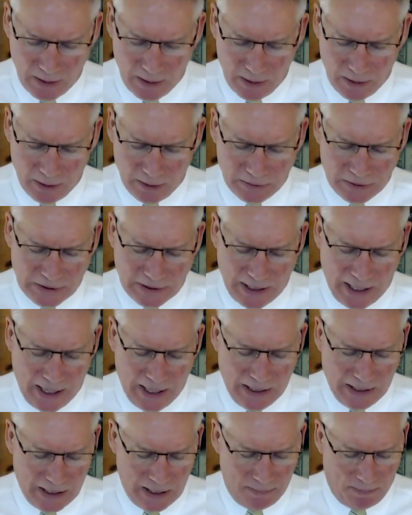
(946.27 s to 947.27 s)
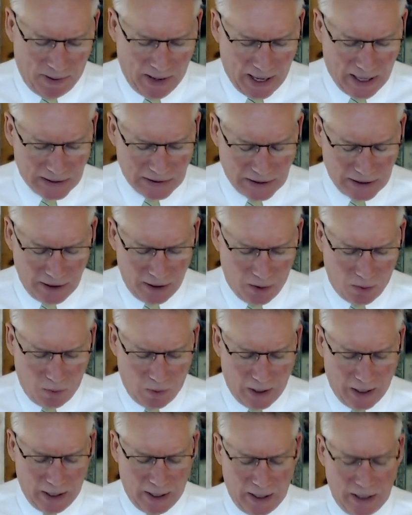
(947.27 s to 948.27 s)
of Sandy passing
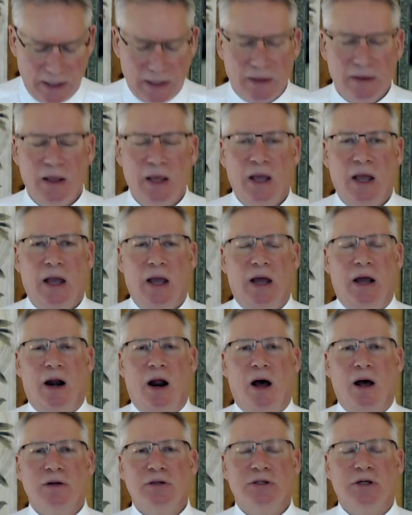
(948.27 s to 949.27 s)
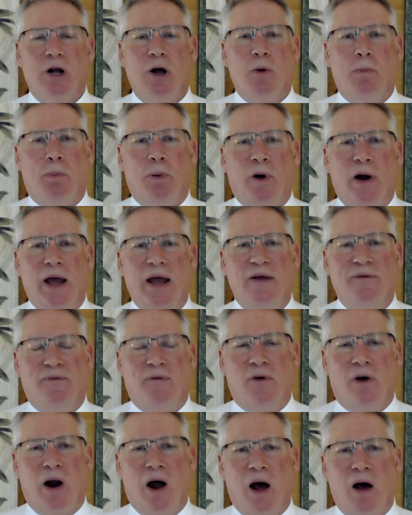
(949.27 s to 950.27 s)
away. And also pray
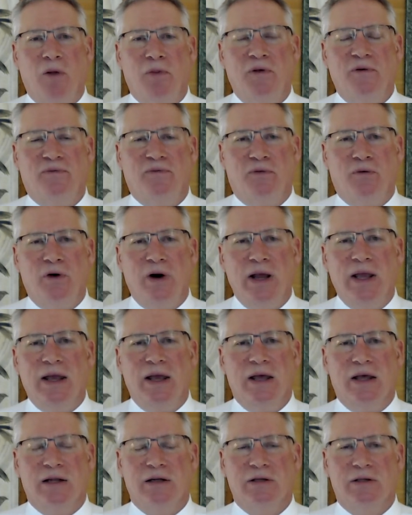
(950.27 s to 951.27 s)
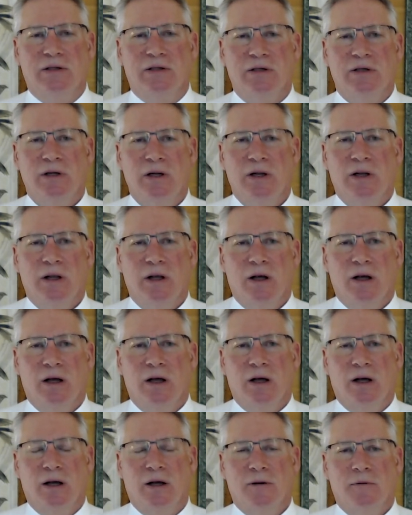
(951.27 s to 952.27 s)
for all the friends
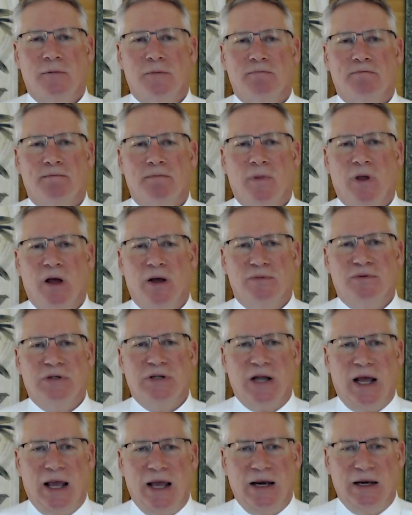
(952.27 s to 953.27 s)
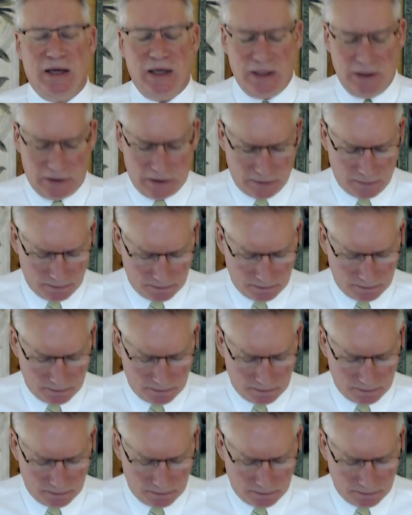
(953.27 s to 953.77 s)
uh, of Sandy's.